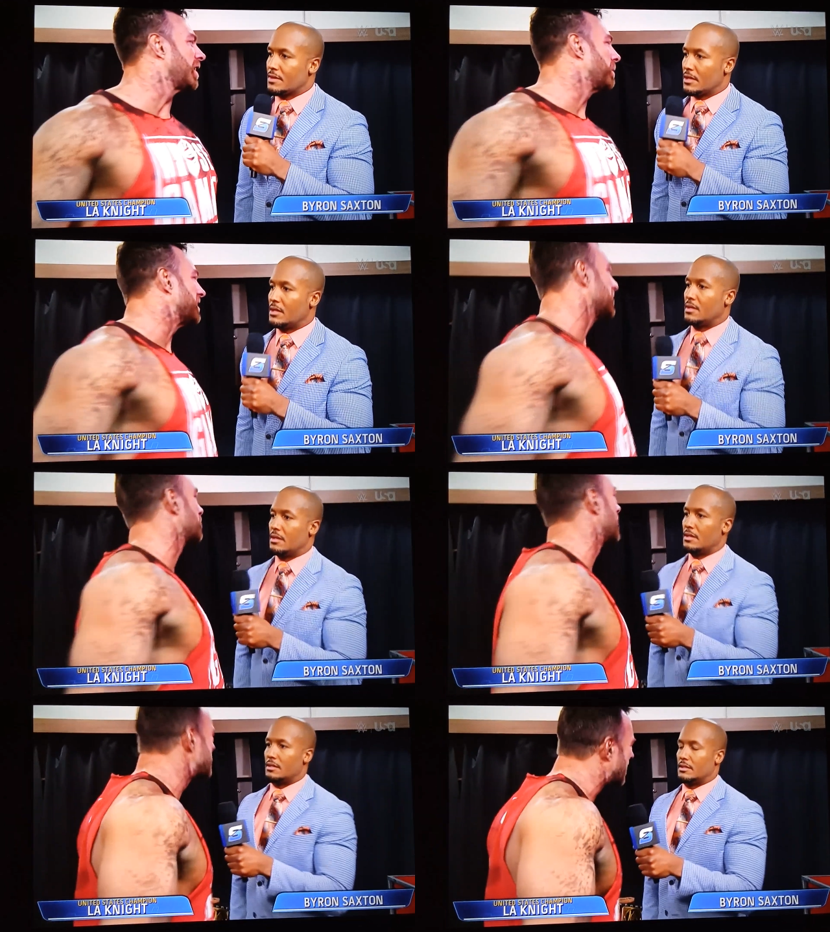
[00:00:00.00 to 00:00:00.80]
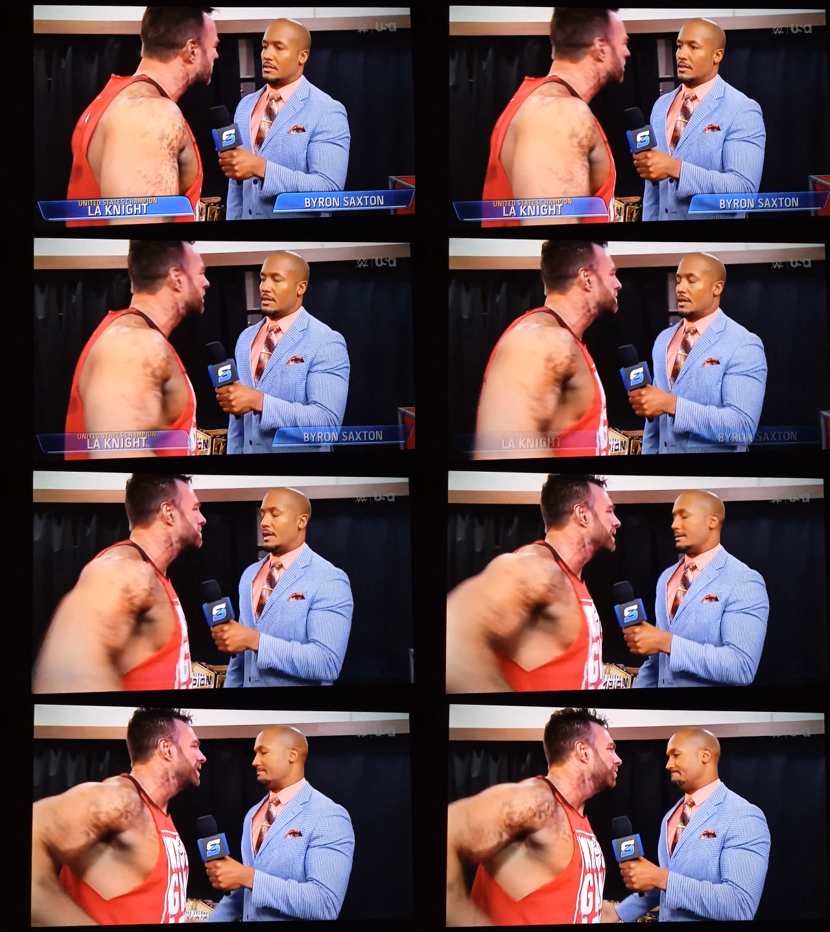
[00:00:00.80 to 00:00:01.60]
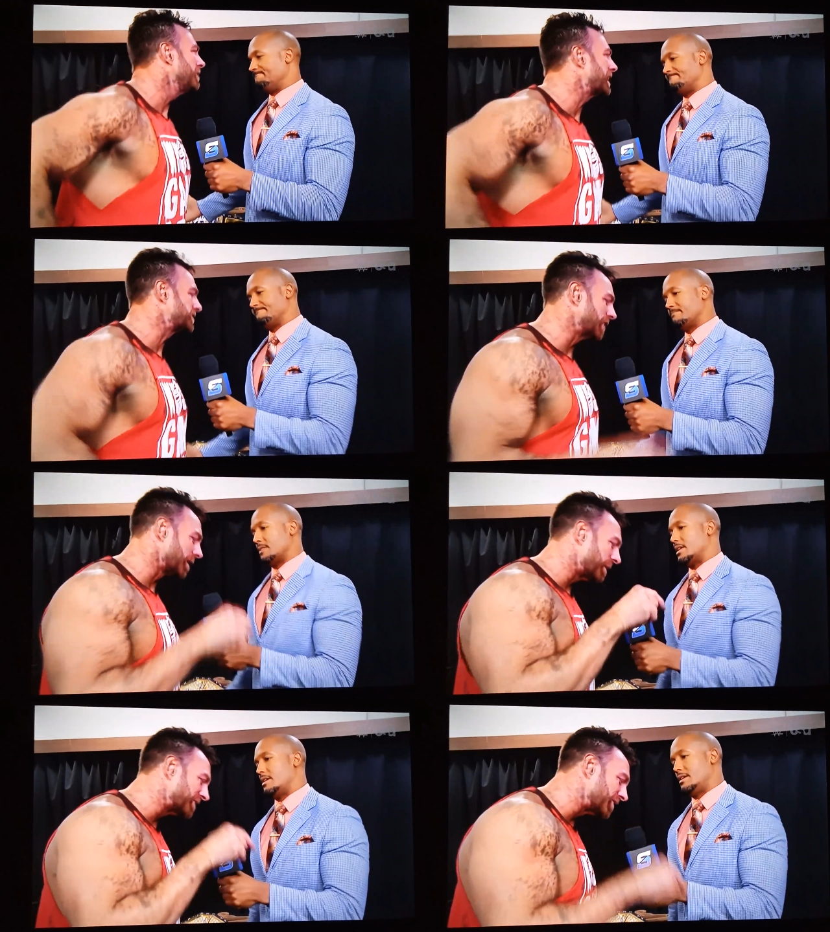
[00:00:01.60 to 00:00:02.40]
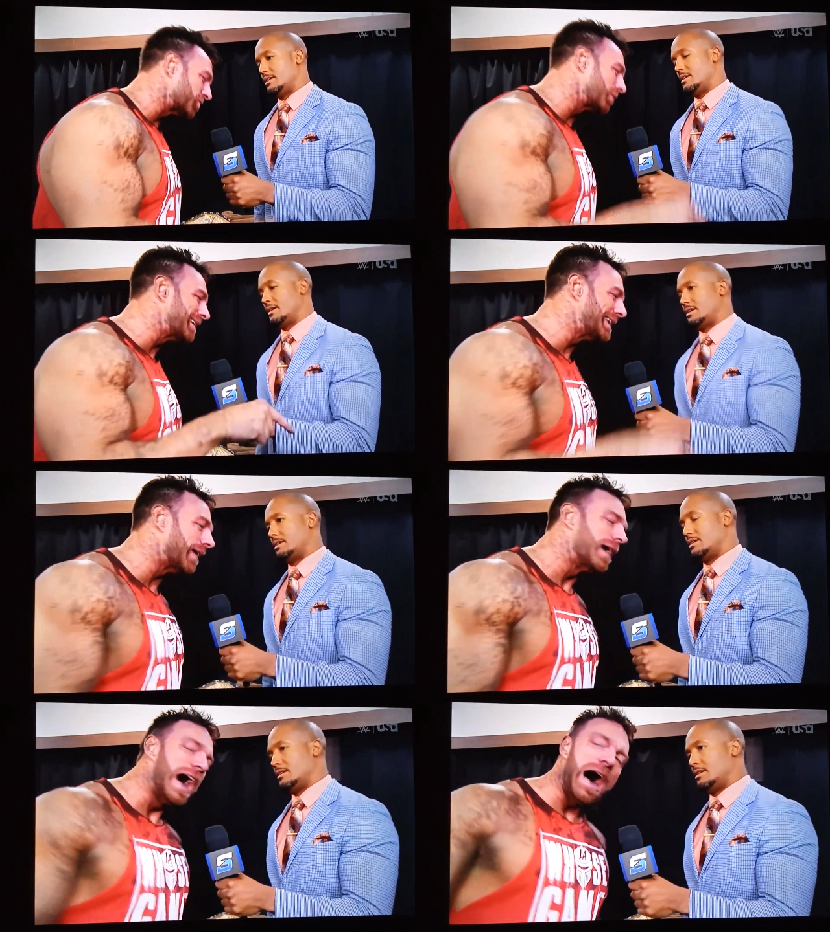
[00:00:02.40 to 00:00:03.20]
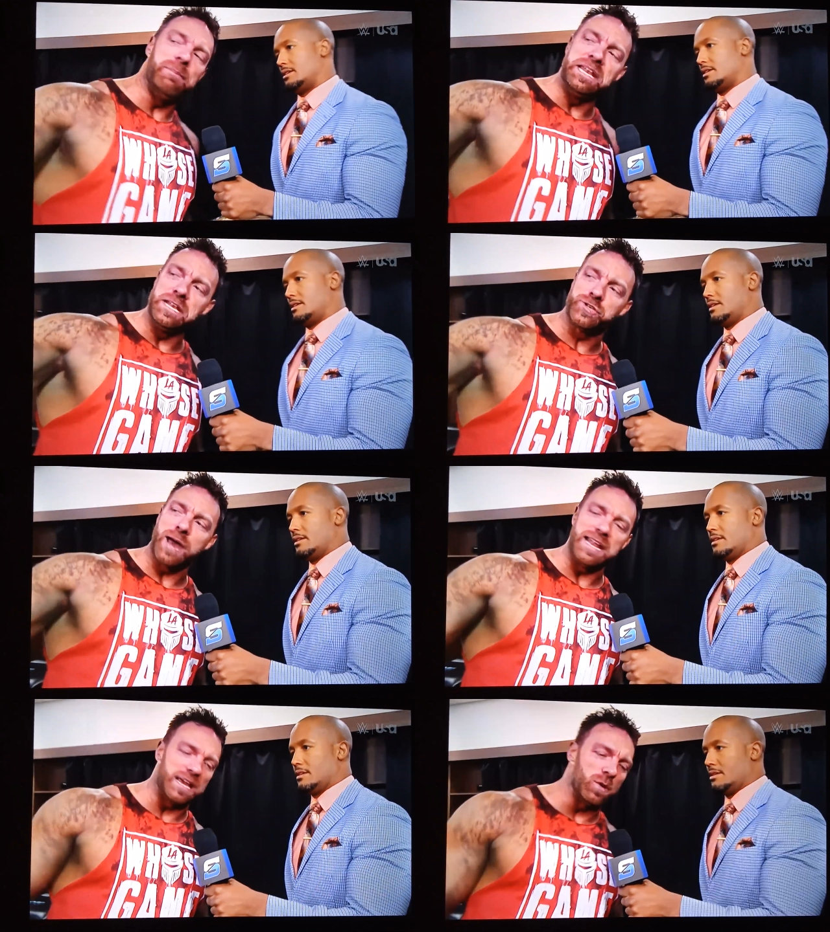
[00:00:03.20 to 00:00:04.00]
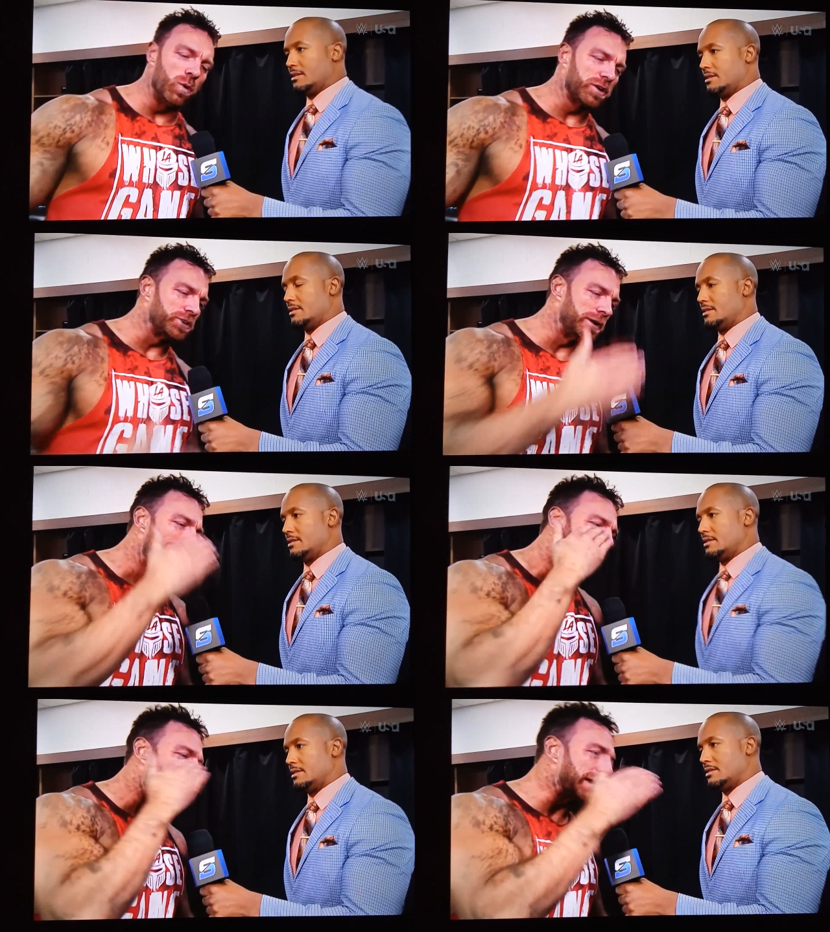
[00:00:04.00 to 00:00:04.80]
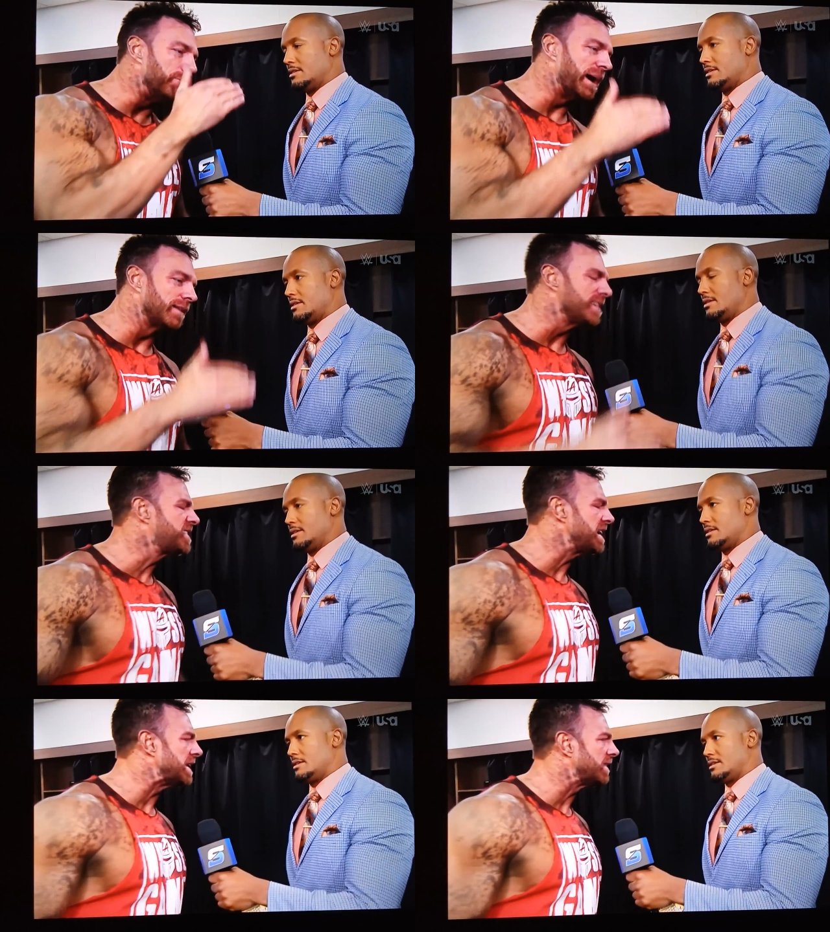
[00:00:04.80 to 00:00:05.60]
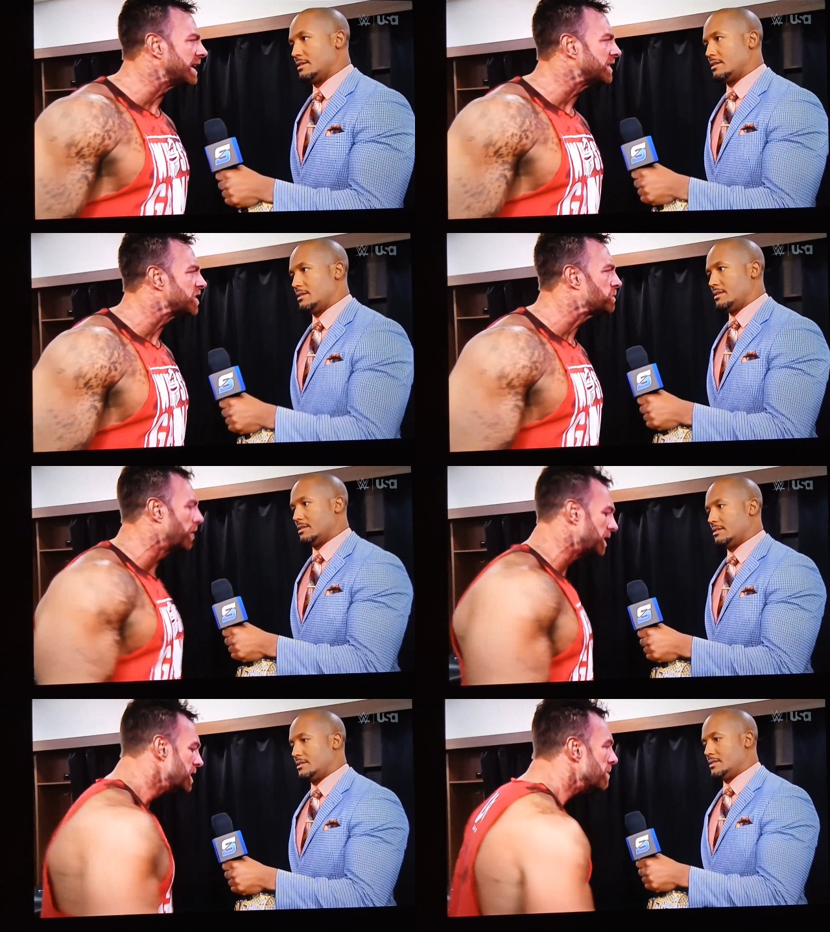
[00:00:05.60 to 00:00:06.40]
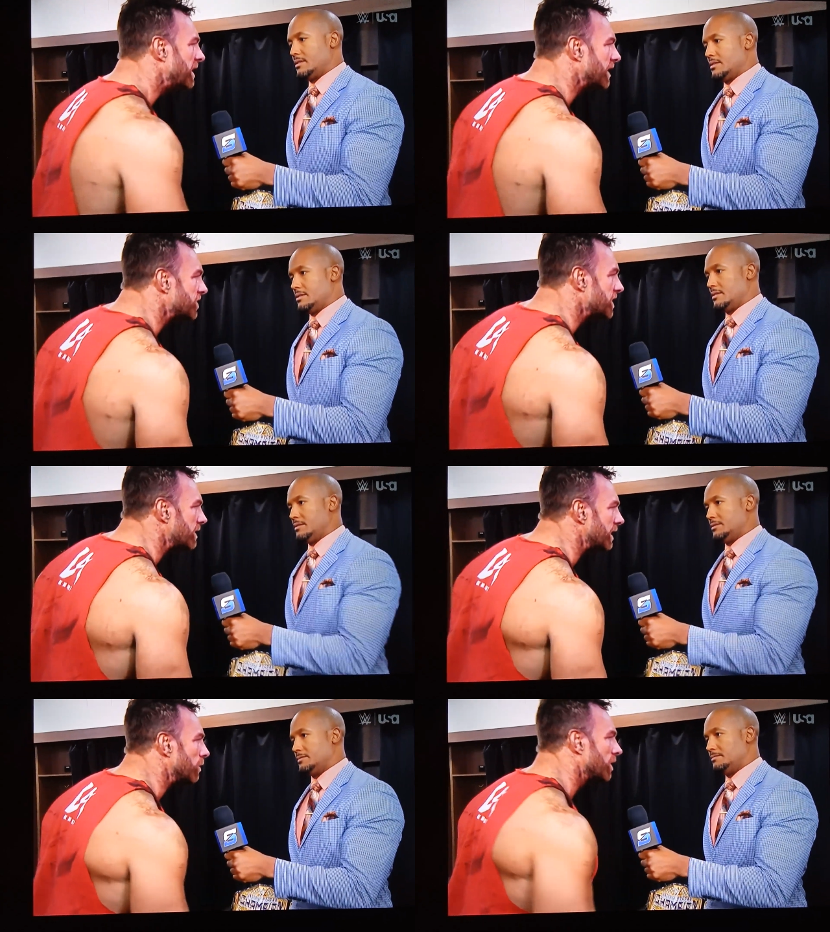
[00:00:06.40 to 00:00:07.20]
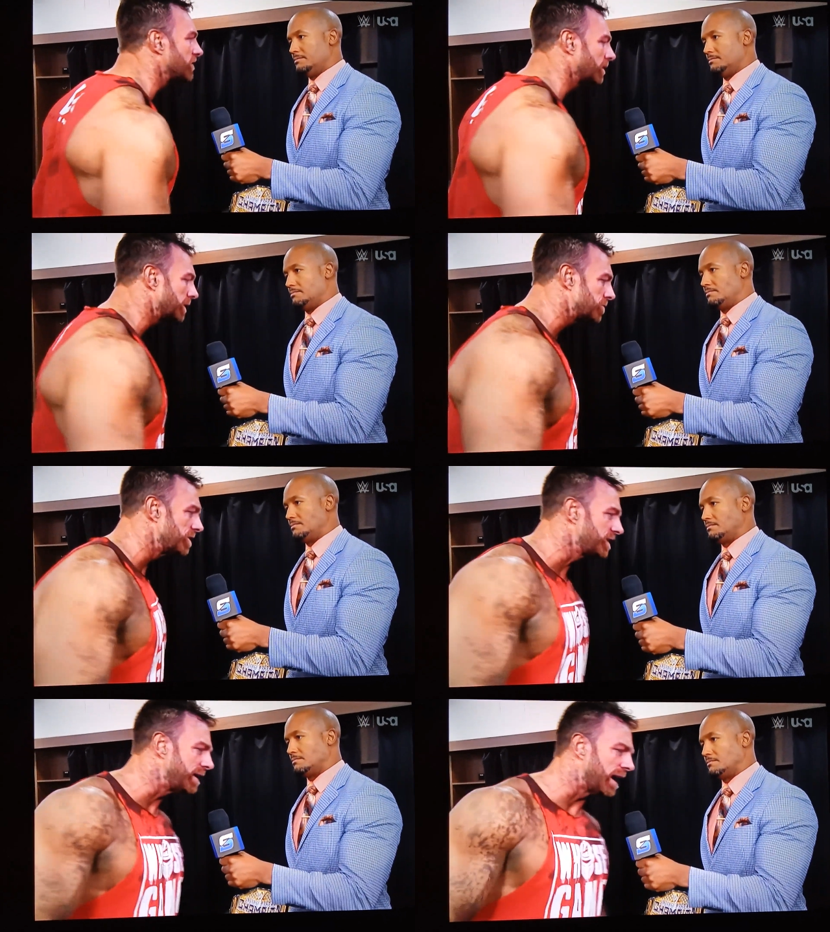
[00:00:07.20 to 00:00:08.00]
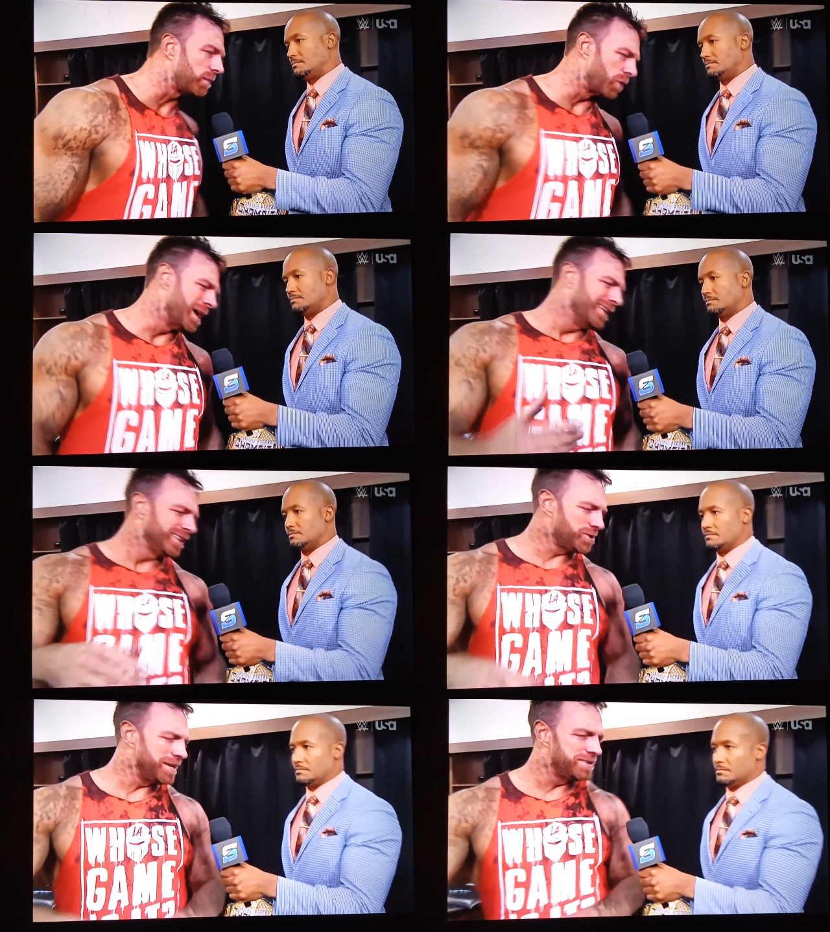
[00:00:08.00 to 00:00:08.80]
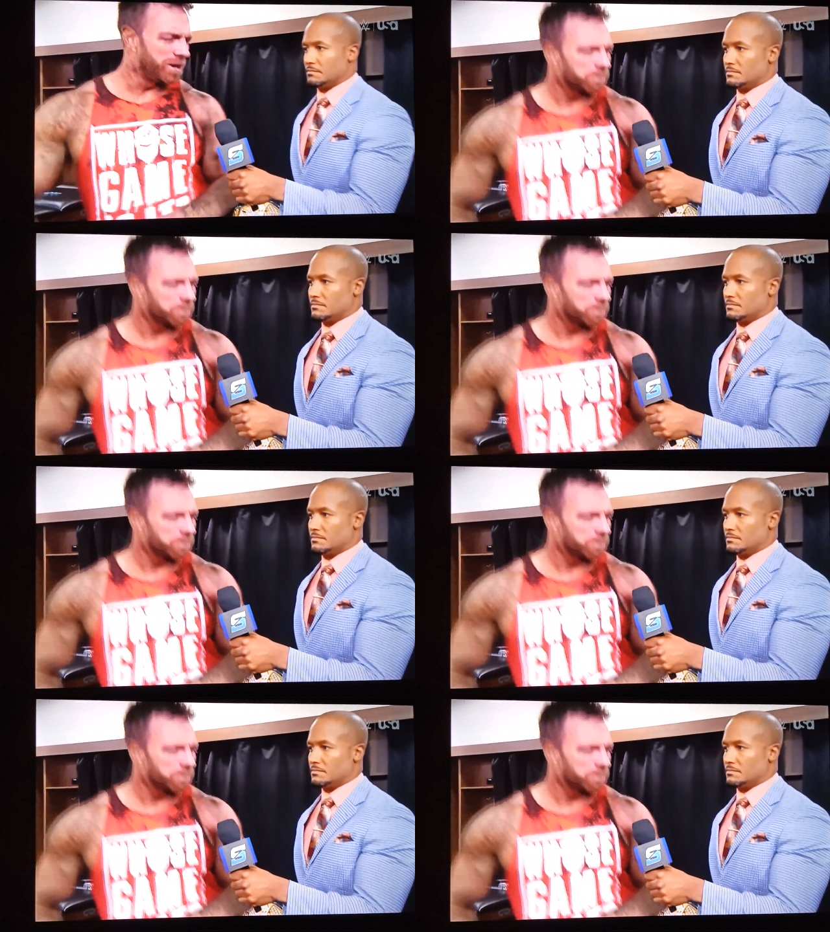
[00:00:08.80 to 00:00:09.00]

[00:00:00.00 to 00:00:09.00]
Speaker 1: got to talk about this right now, don't we? We got to talk about this right now. I'm in here trying to get worked on. I can barely see anything at this point. But here's the thing: you want to talk about Shinsuke Nakamura? Let's go